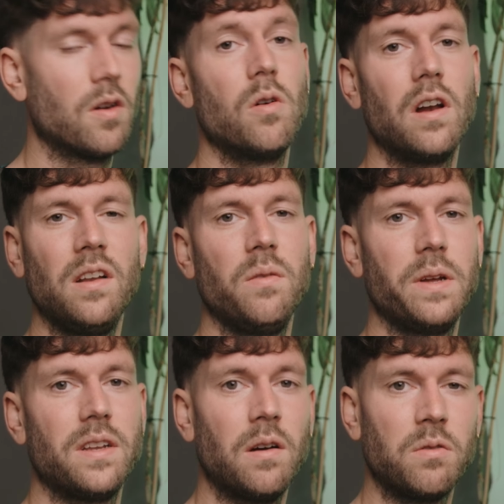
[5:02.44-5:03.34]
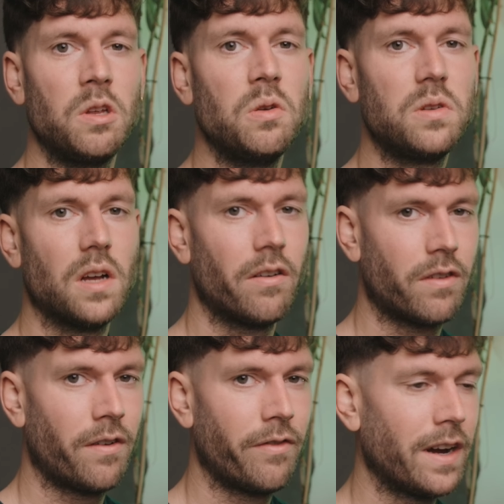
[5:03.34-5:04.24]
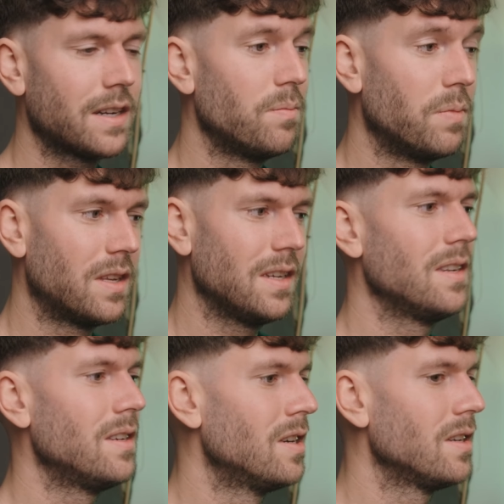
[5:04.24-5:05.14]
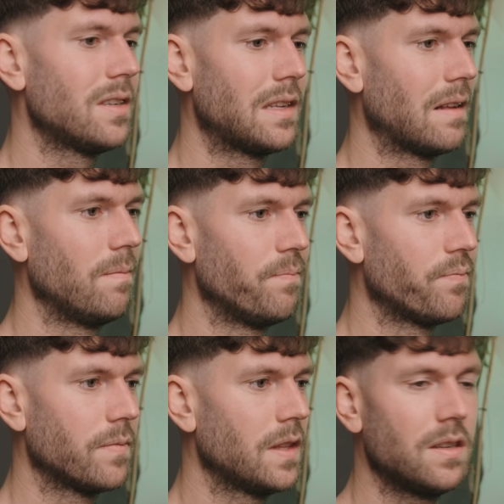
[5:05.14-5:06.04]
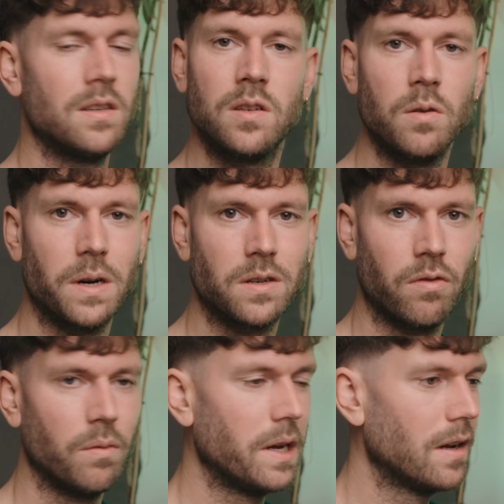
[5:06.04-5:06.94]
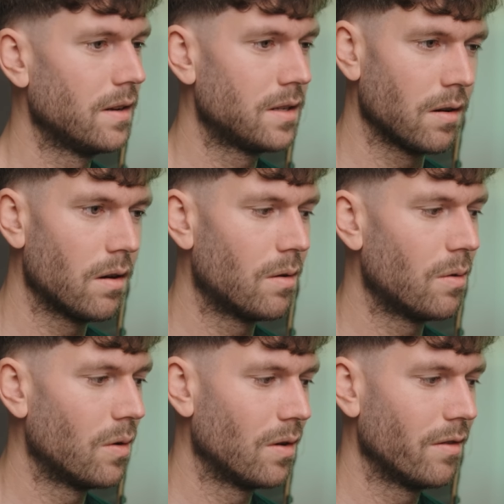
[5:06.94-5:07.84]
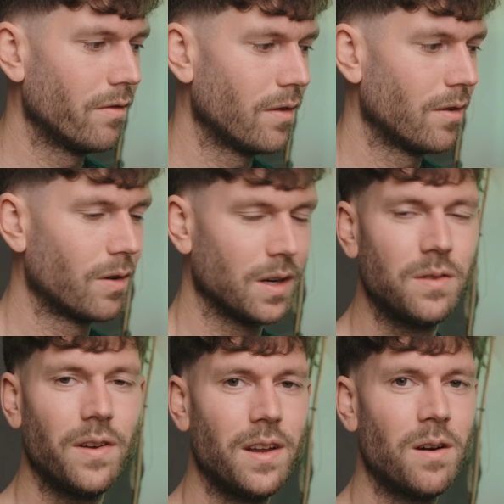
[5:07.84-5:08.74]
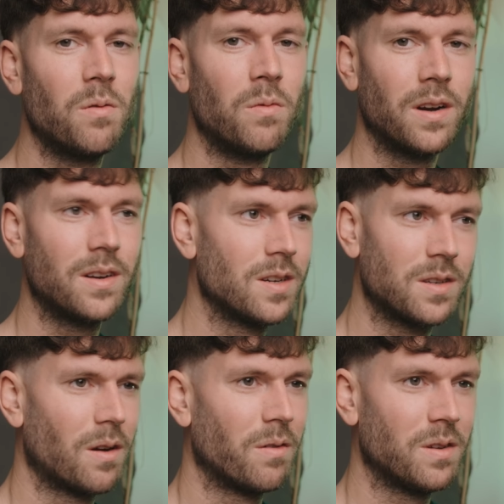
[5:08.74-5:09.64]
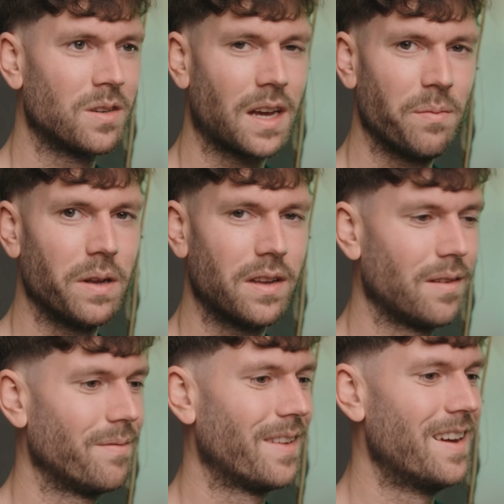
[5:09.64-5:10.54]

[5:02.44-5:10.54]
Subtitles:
I know a little bit how to use After Effects, but this is too much for me. So for this video, we're just going to skip it.